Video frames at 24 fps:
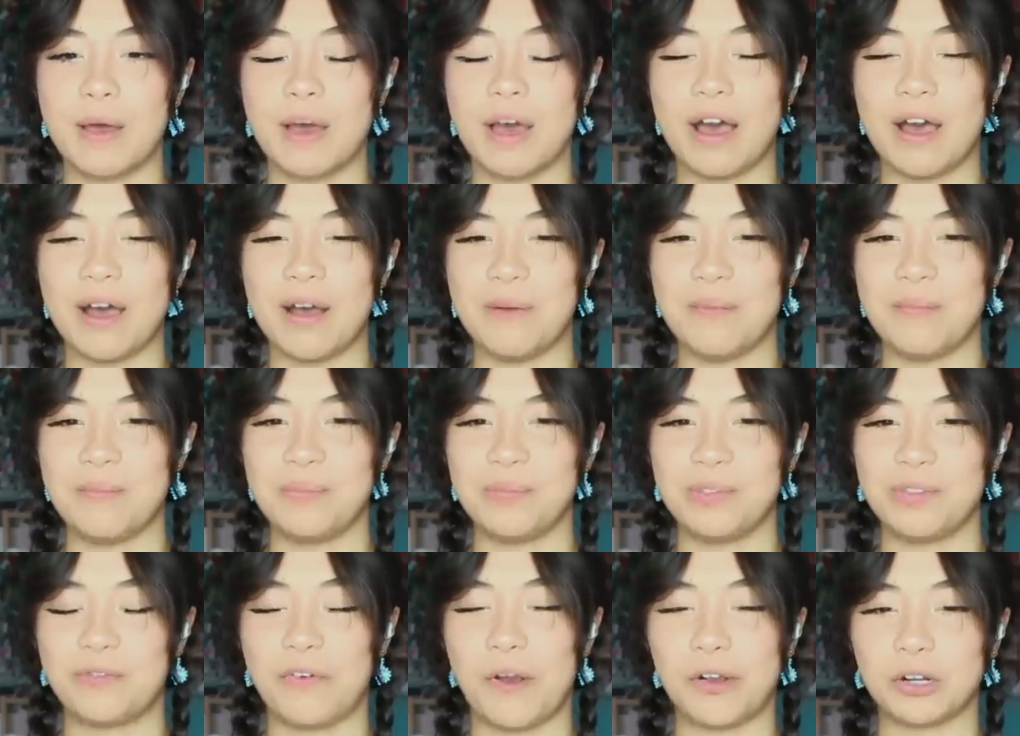
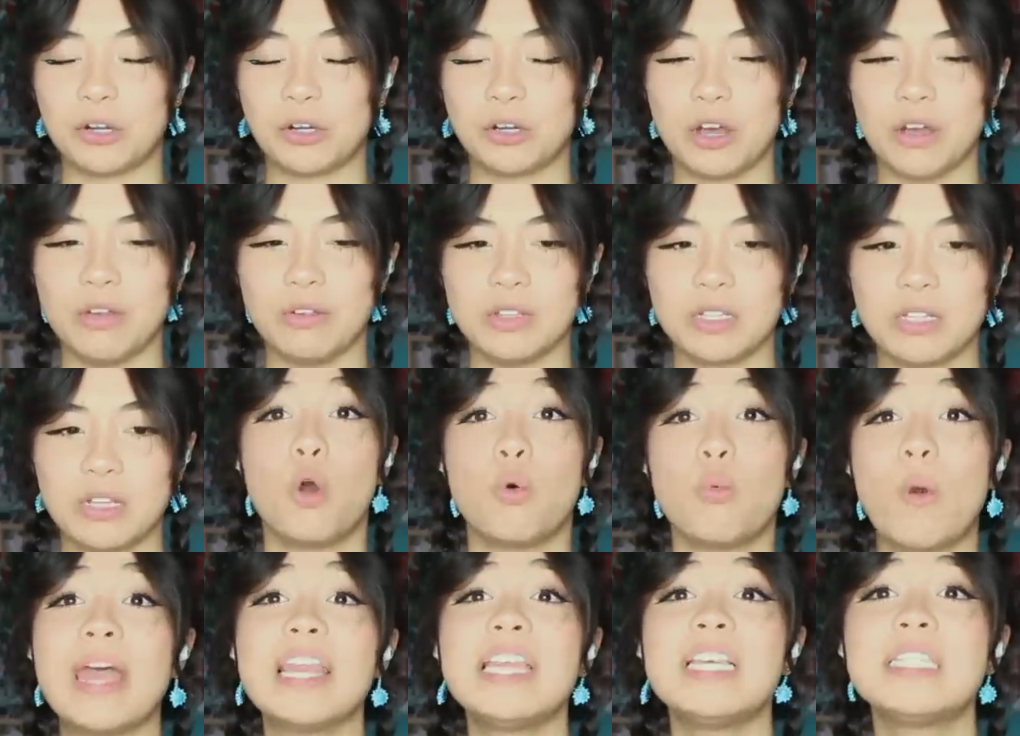Farkle goes,
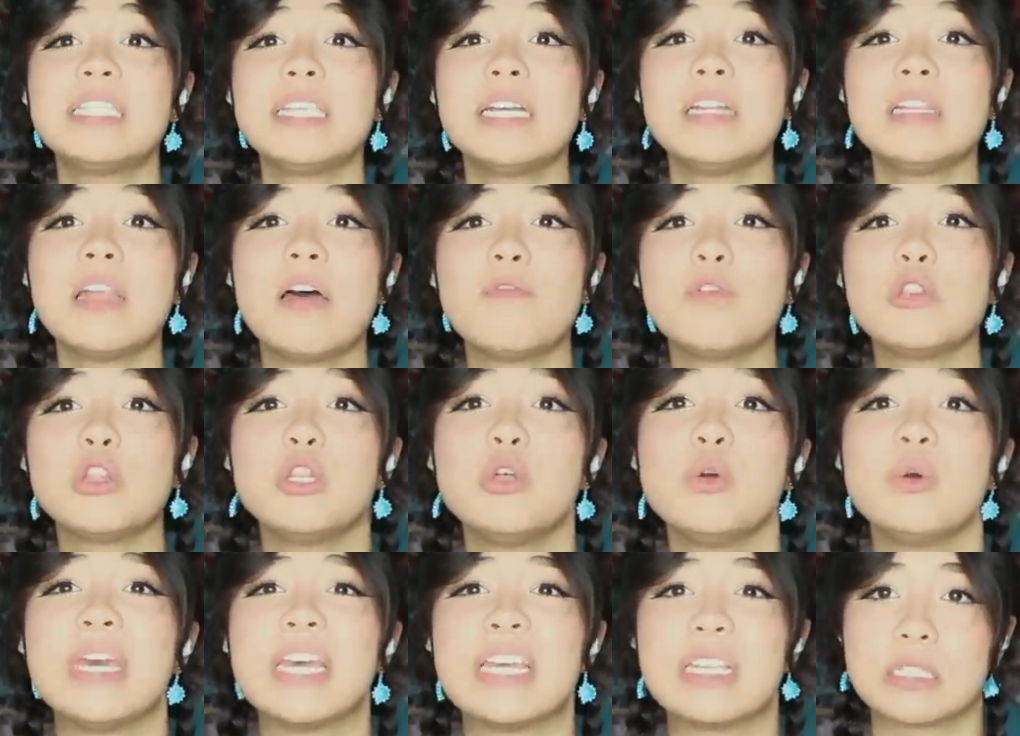Riley's still in love with
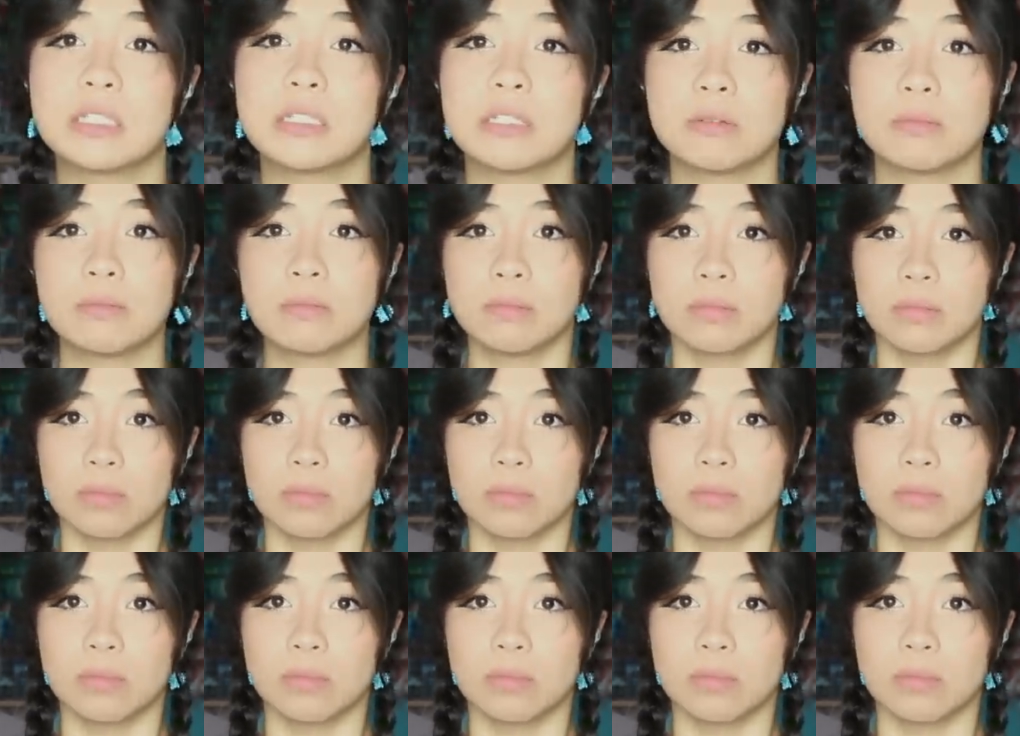Lucas.